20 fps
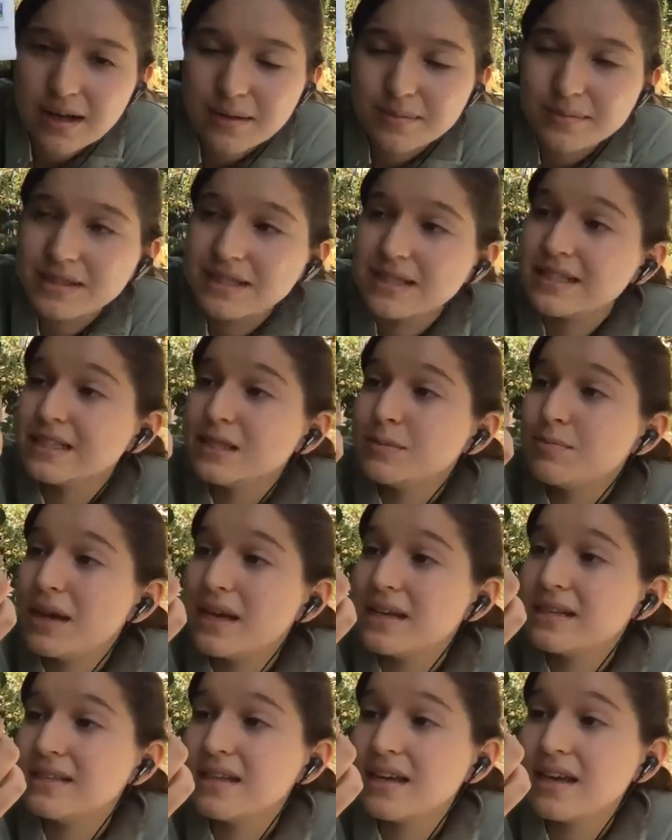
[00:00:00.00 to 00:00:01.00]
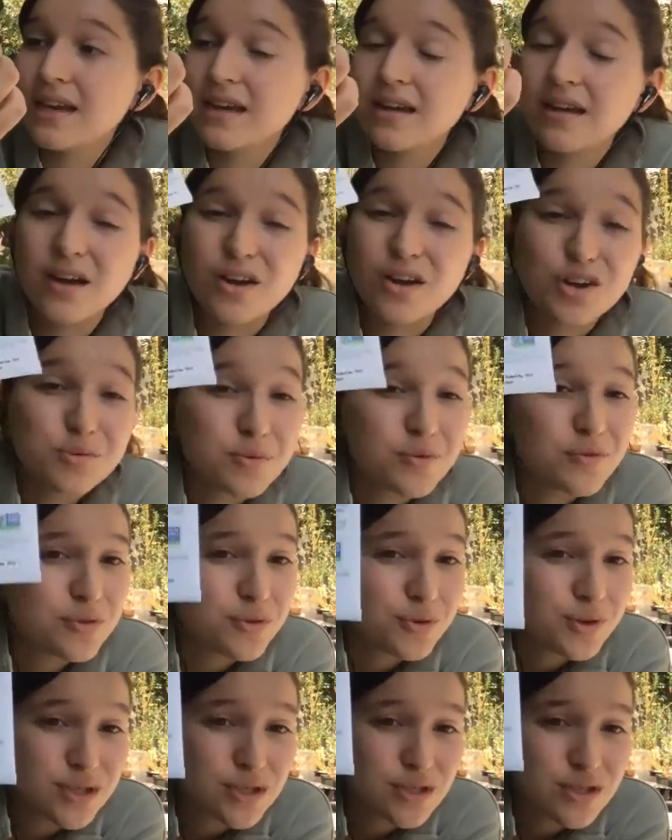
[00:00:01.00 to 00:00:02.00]
Seed spacing, a group of
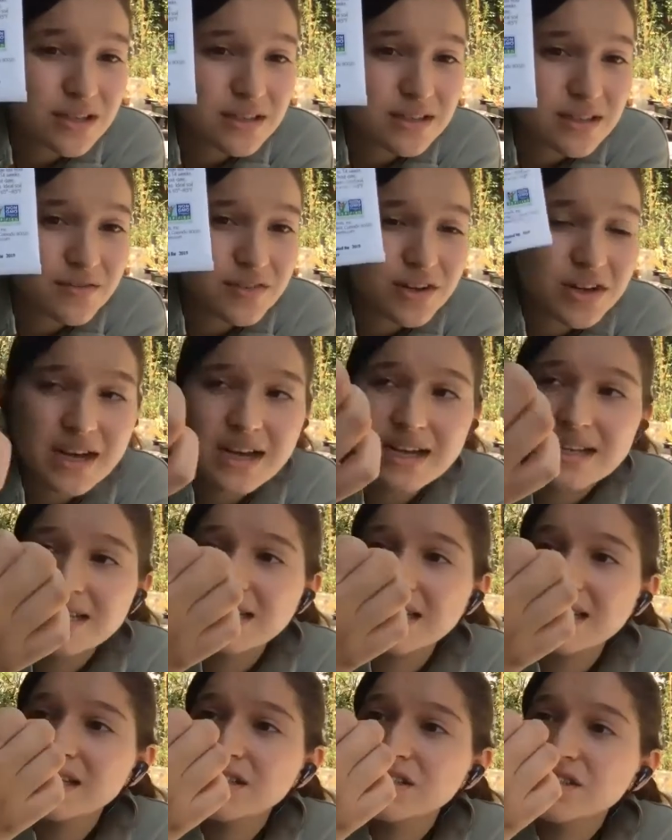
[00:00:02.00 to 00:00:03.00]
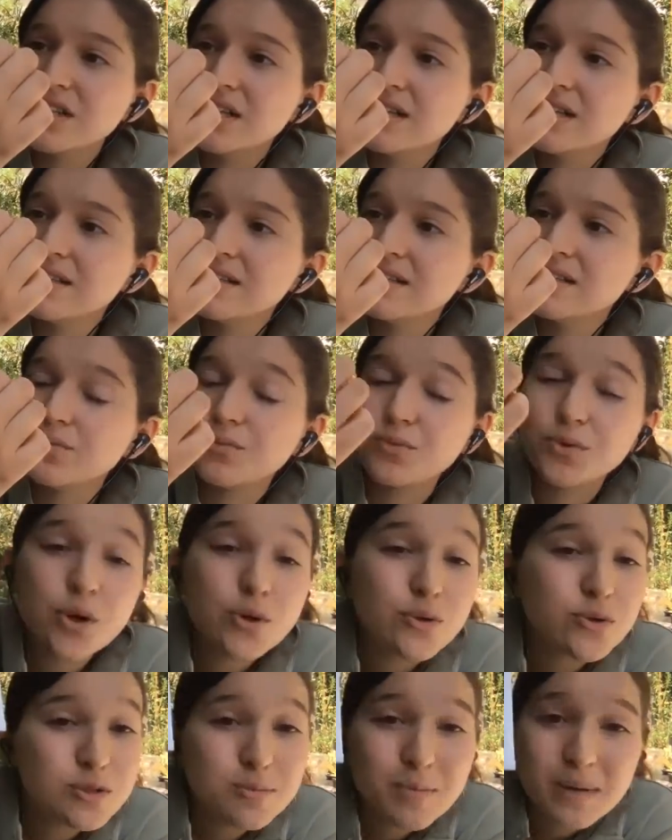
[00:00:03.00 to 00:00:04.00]
3 seeds every 18 inches.
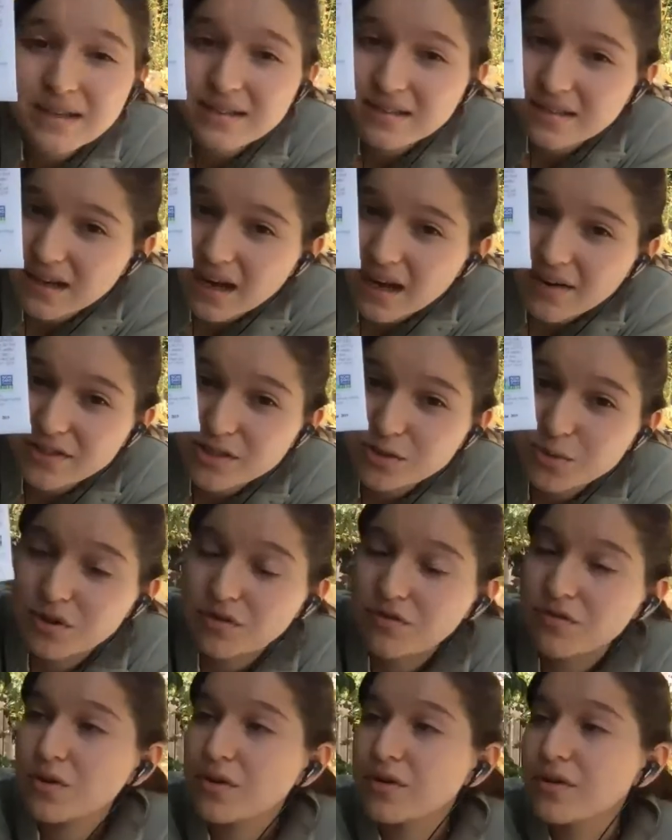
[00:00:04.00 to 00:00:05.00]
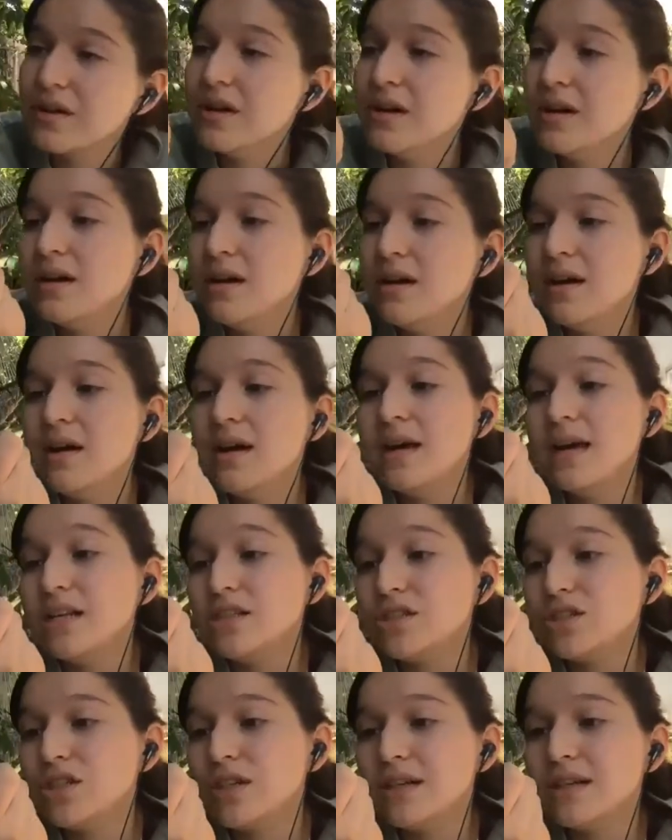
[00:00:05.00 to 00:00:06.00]
Row spacing every 24
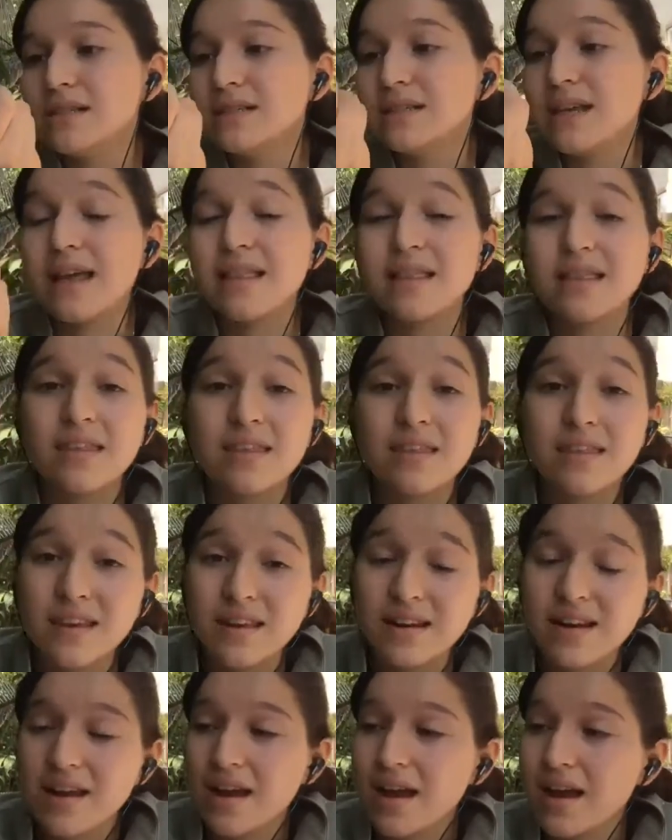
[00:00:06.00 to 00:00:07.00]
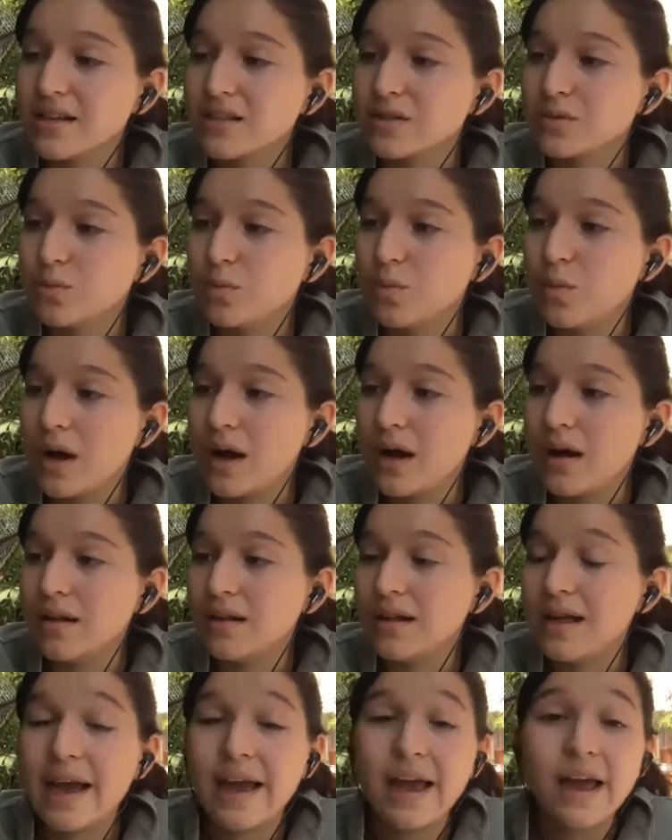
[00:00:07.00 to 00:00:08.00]
inches, and thinning as
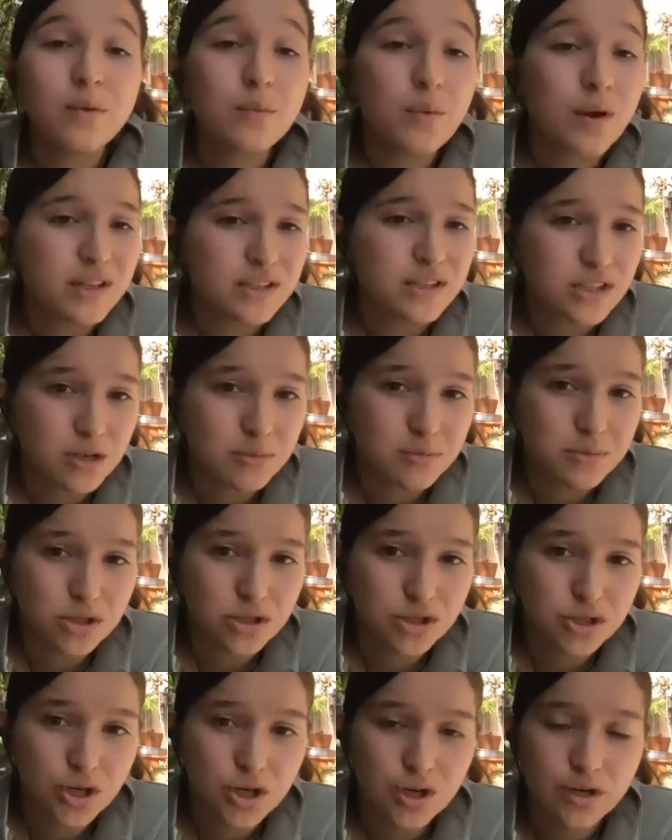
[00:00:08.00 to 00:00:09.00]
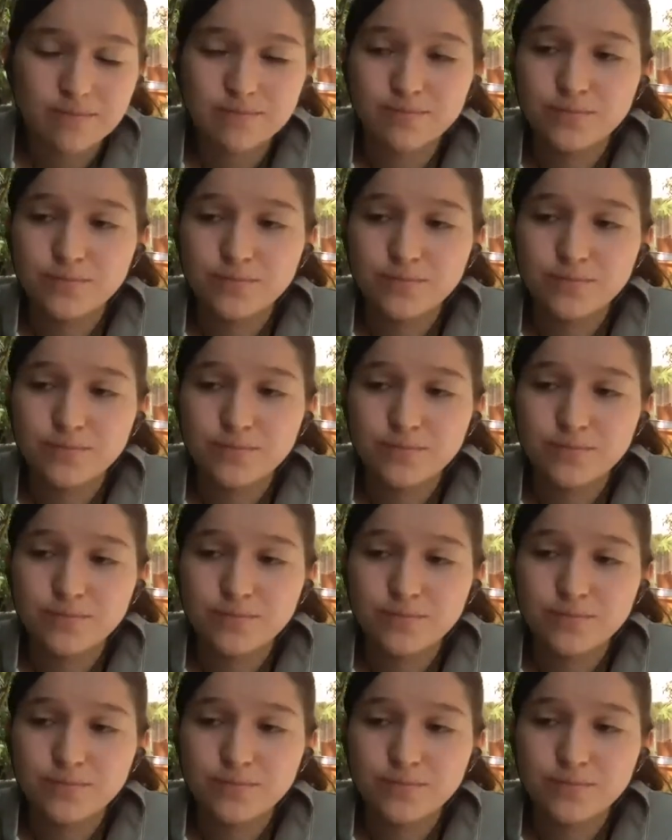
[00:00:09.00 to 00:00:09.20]
well, and when it's going to mature.